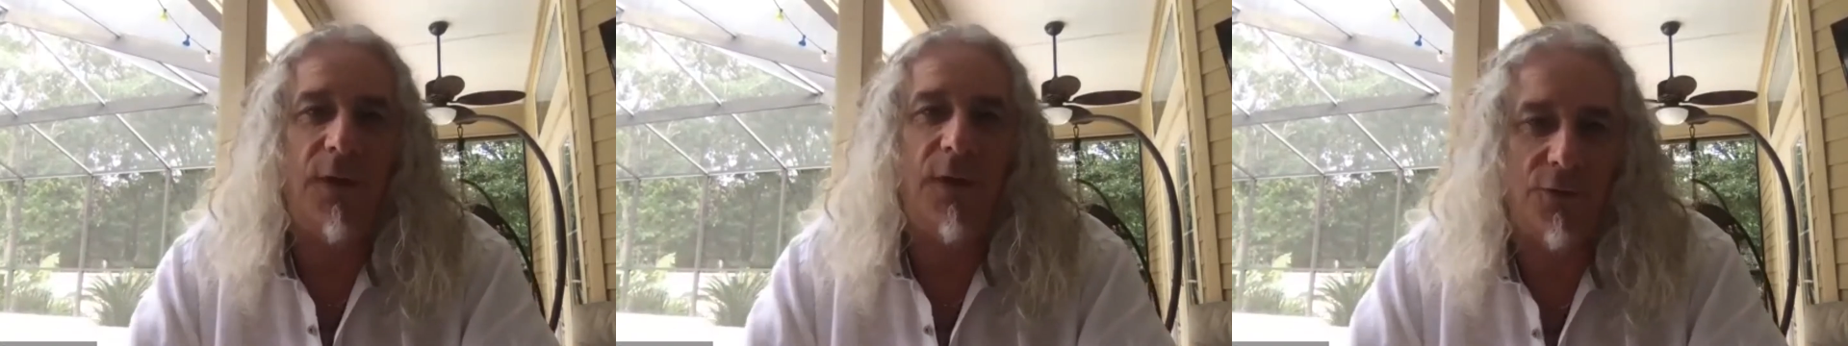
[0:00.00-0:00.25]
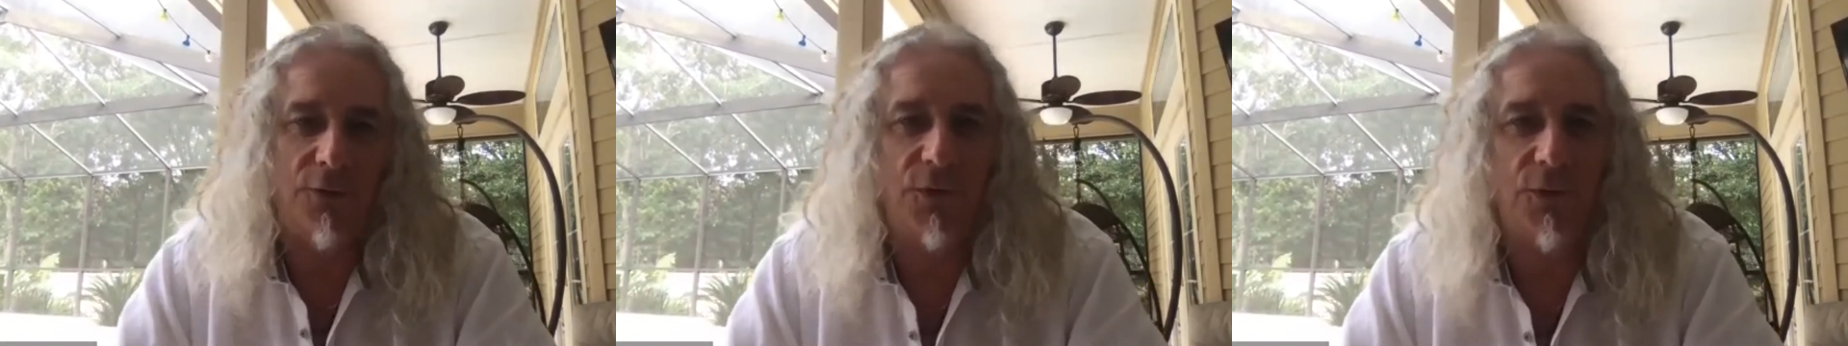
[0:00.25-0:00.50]

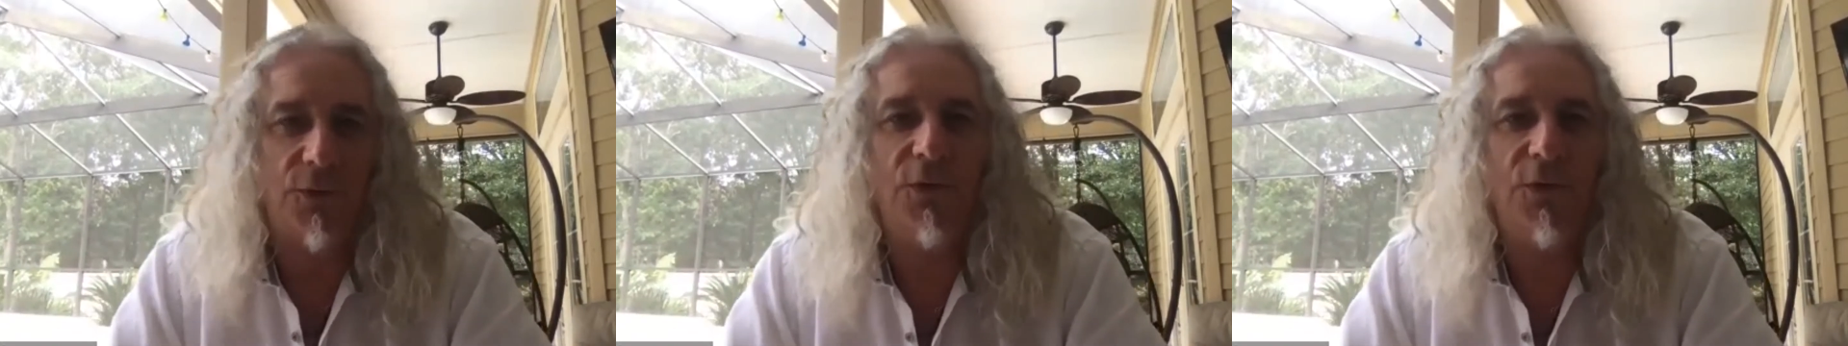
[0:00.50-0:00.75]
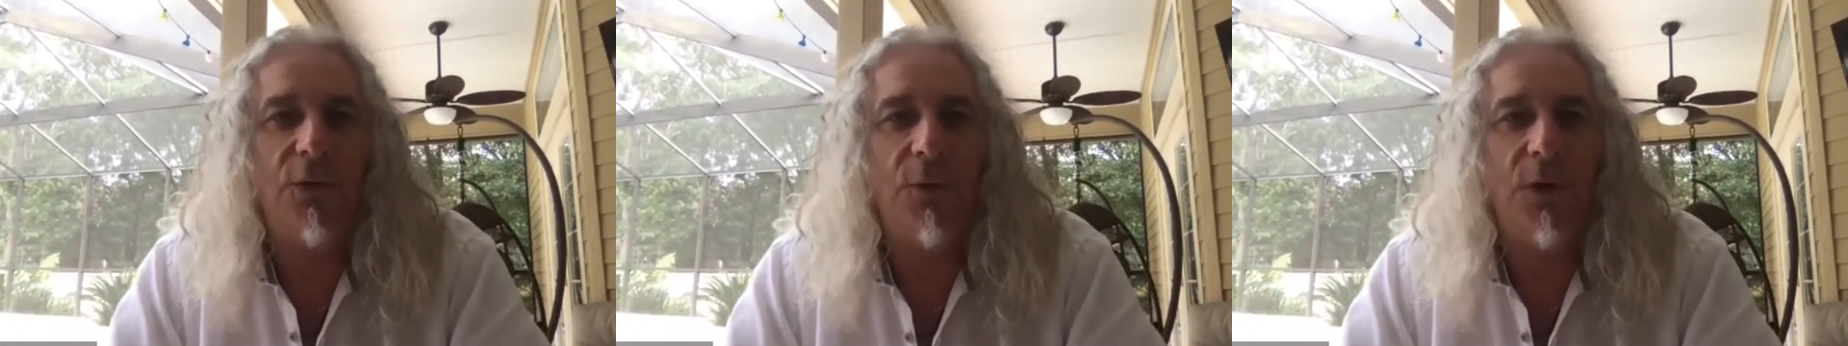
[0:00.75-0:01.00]
There's
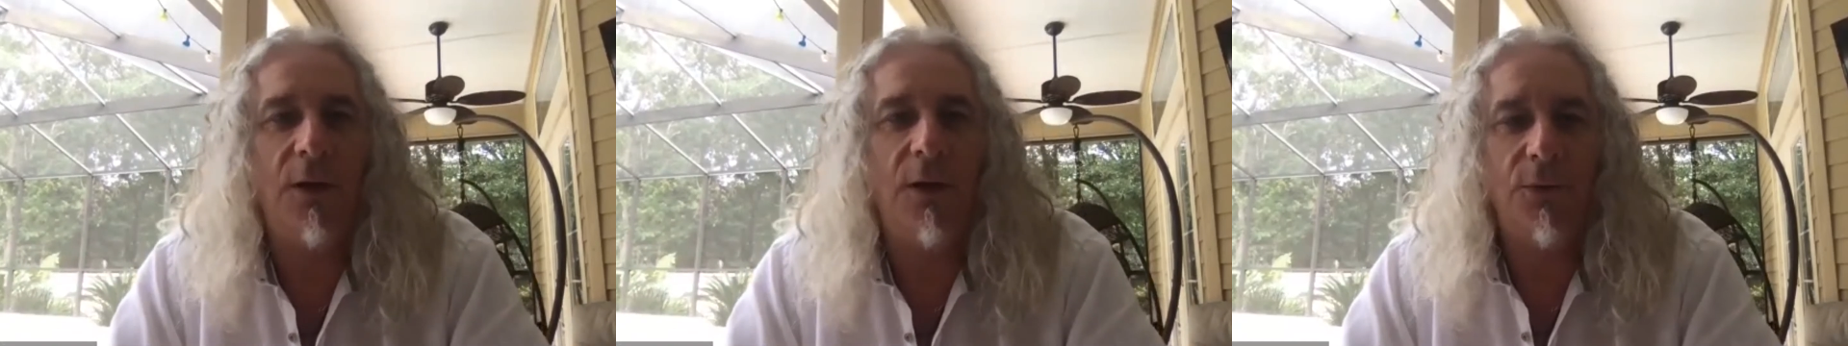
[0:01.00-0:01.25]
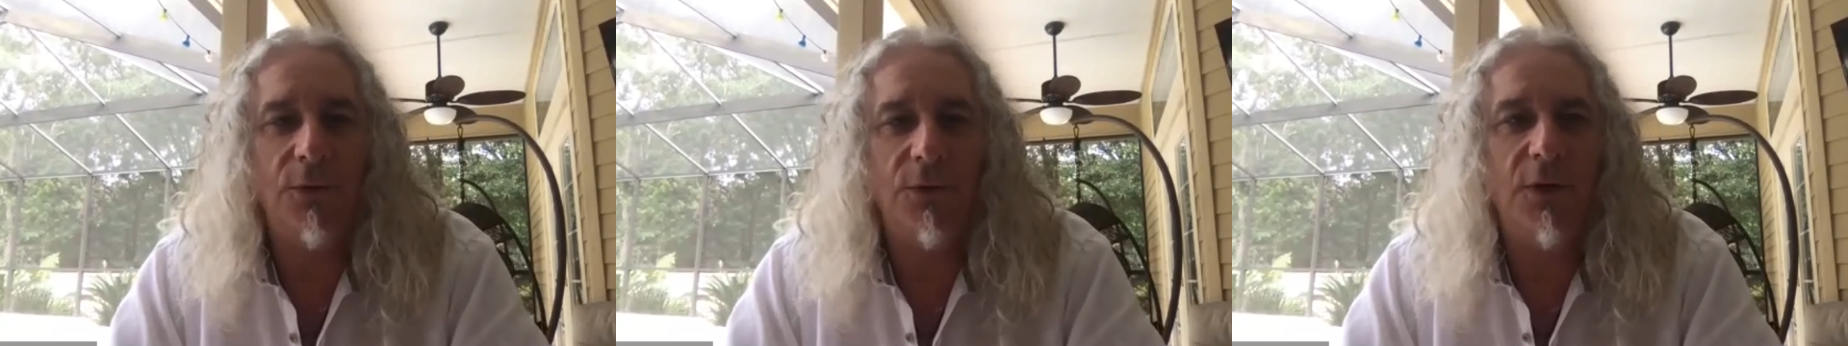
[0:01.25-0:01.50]
consortium right now
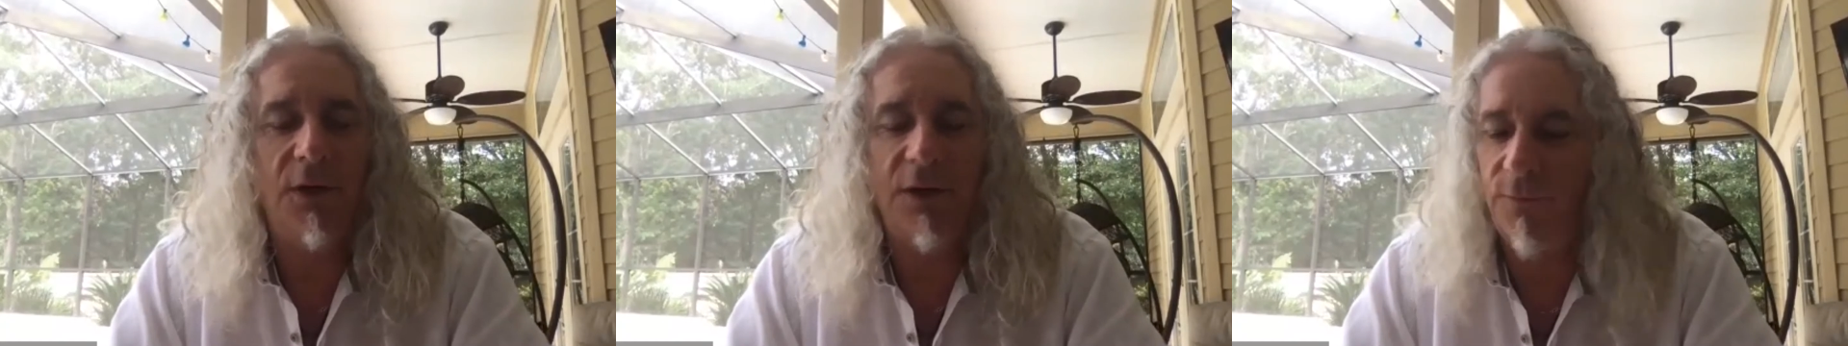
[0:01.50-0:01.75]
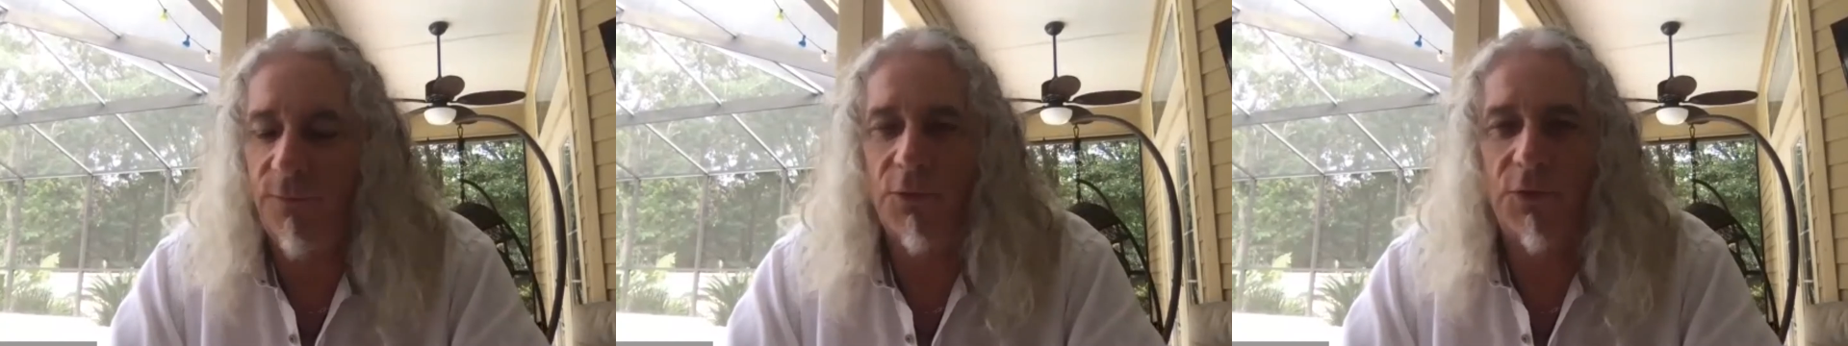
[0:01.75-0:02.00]
to
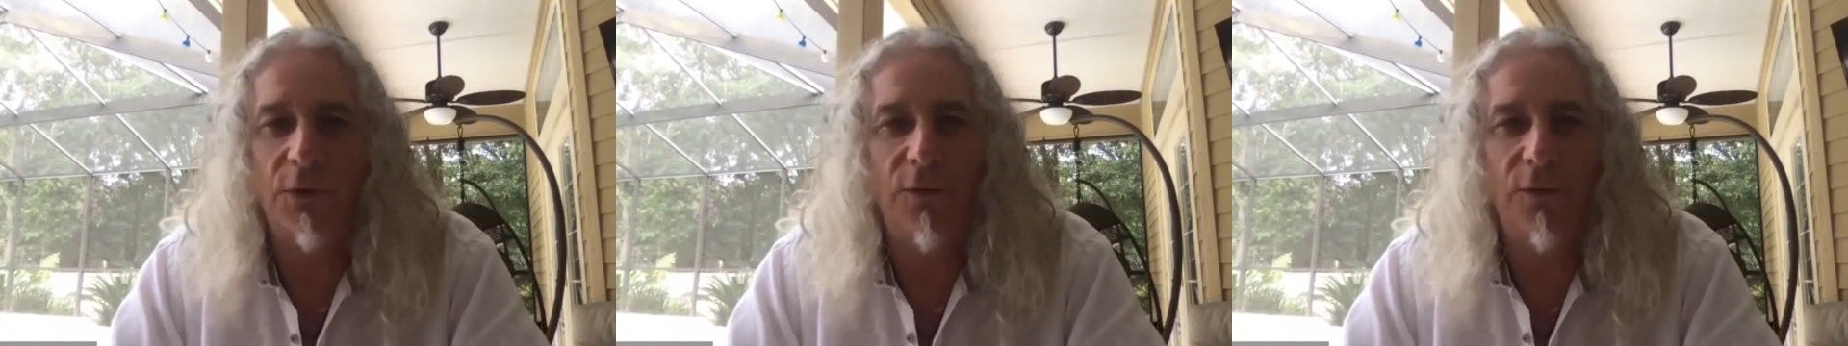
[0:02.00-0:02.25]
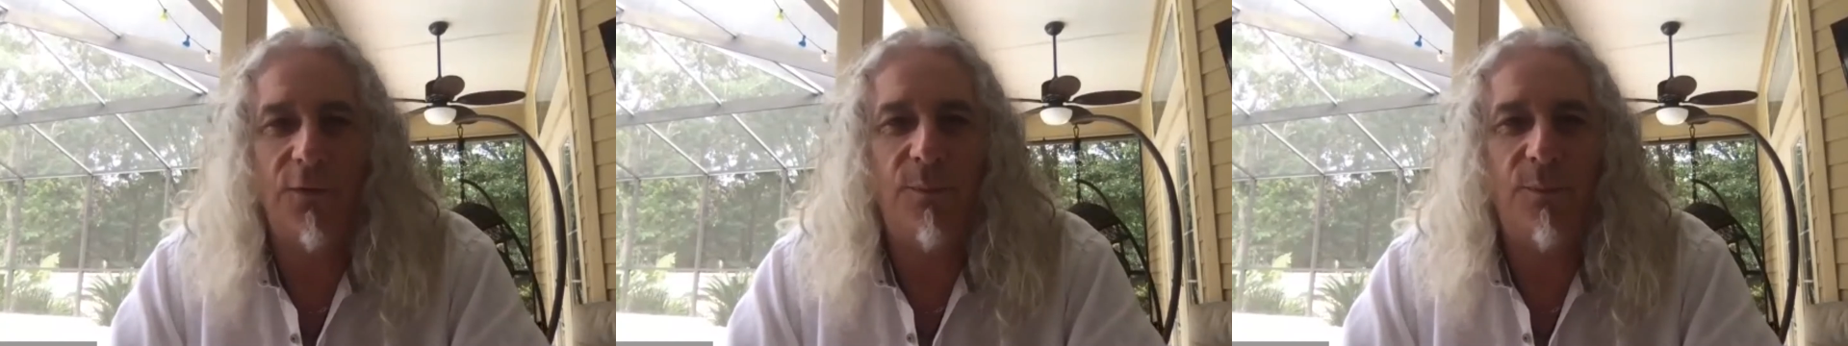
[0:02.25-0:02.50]
study function of